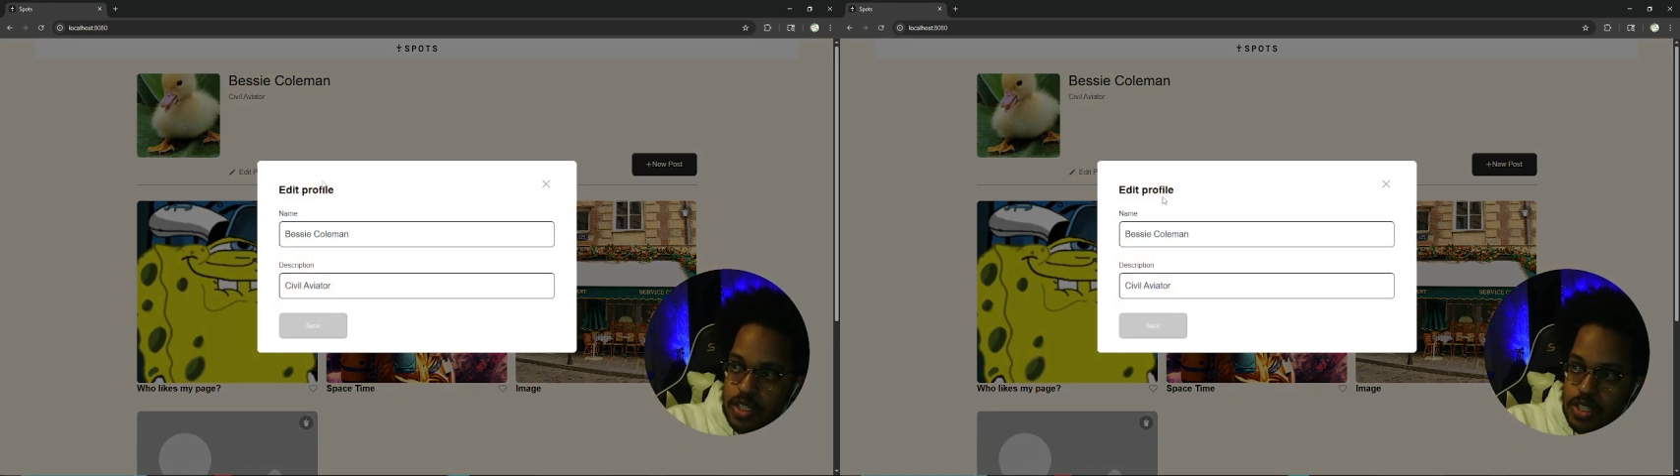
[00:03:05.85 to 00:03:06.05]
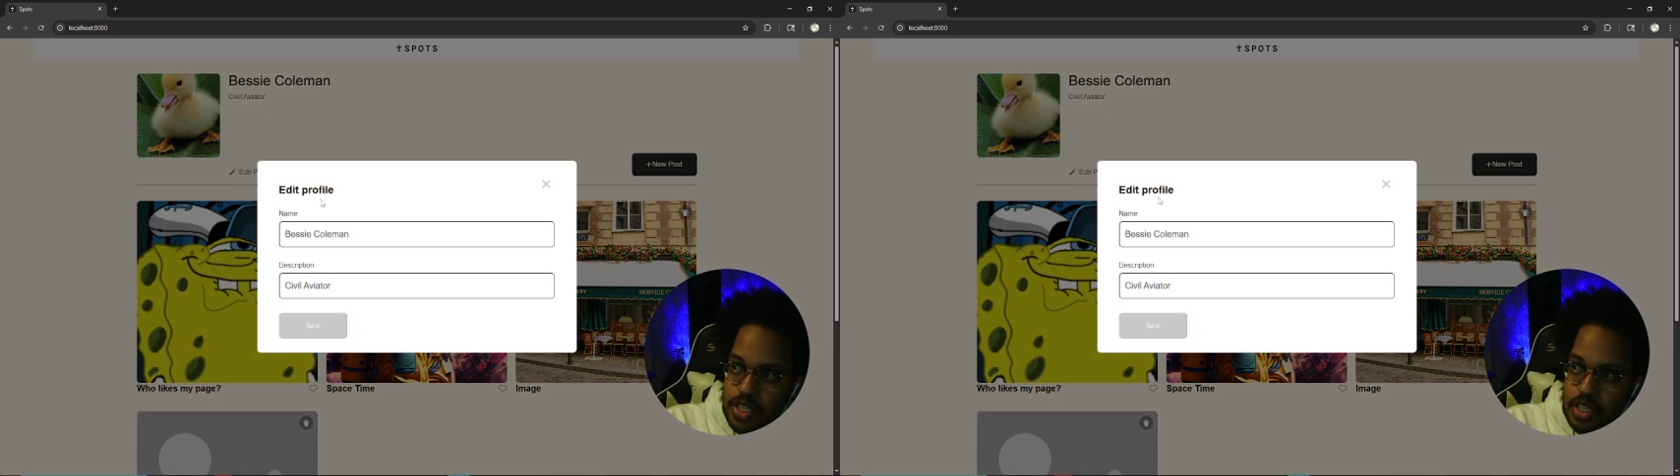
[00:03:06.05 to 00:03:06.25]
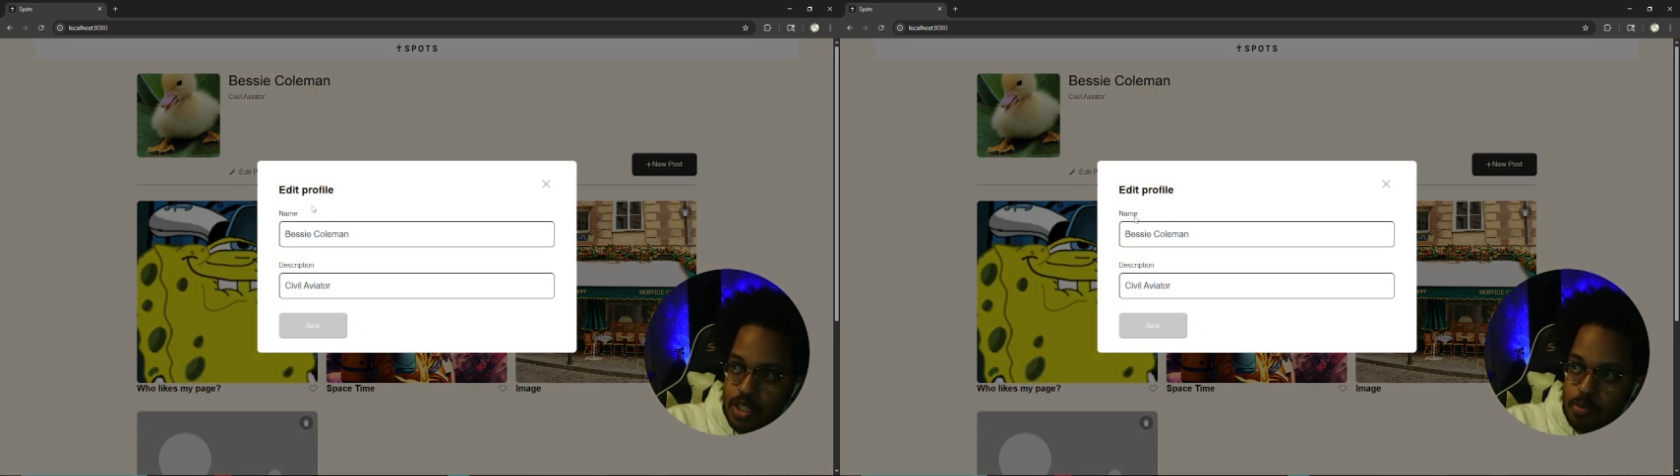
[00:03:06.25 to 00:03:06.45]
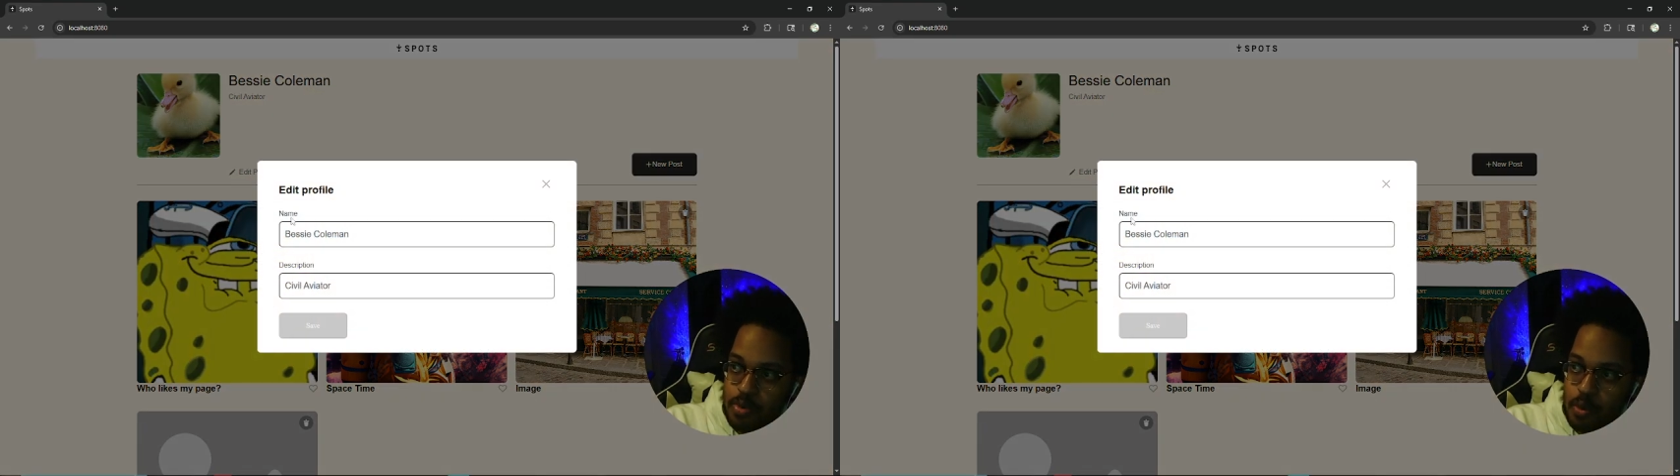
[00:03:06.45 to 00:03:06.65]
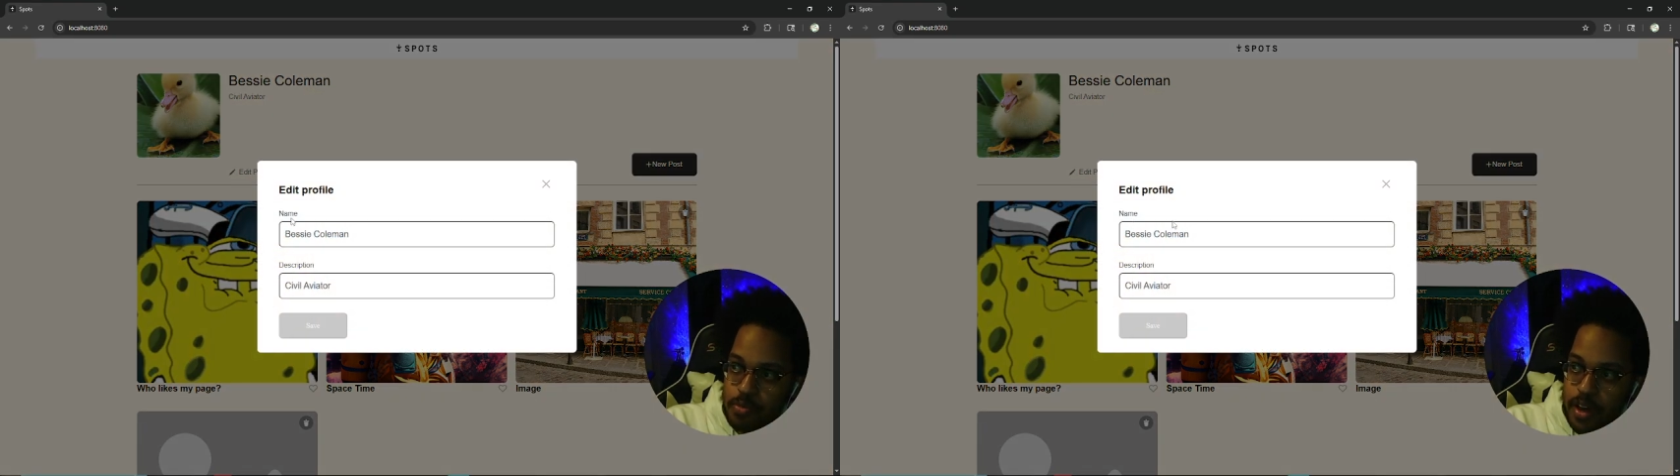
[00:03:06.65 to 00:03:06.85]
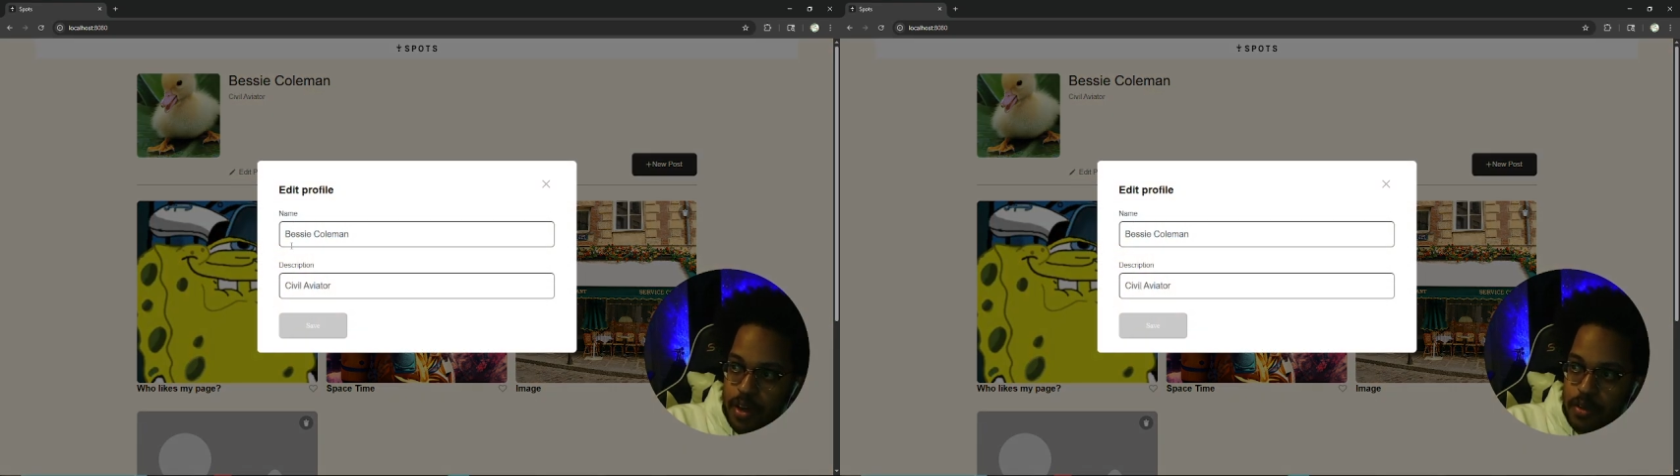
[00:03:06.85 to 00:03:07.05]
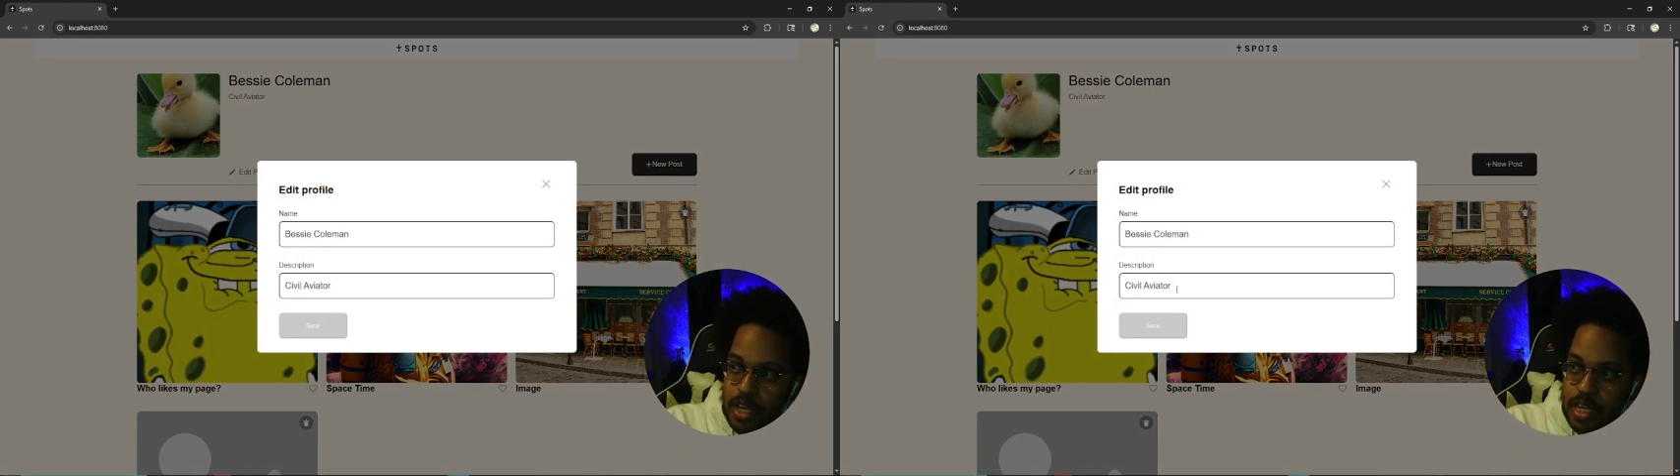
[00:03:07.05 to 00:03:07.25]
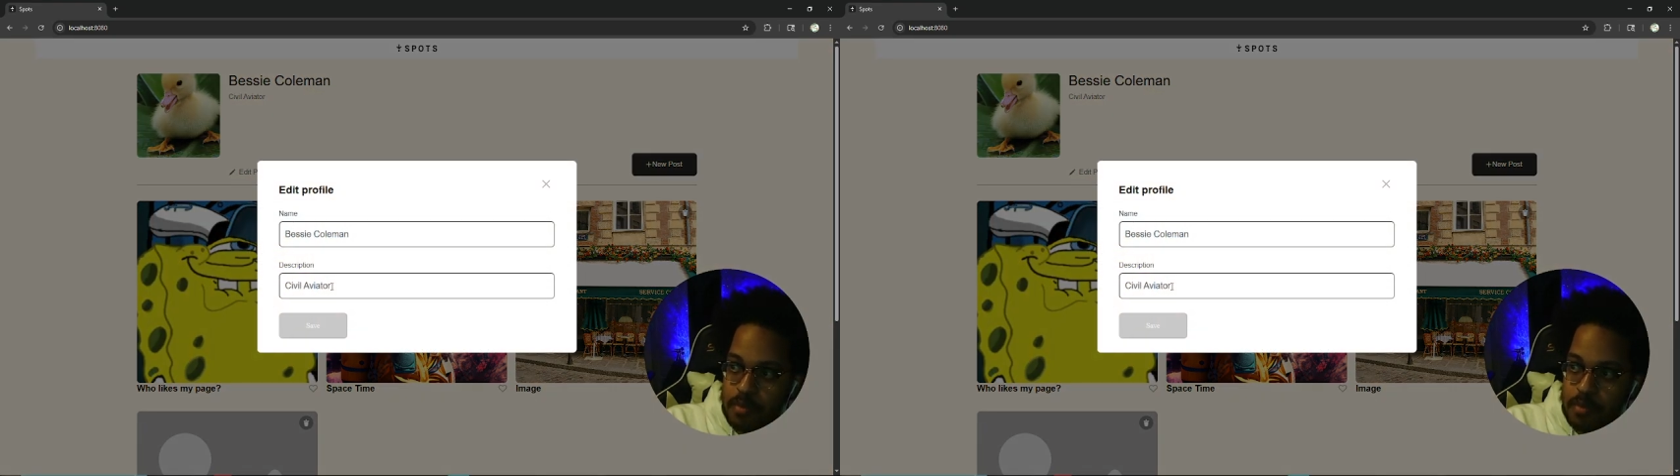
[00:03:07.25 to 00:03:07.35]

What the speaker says: set their profile name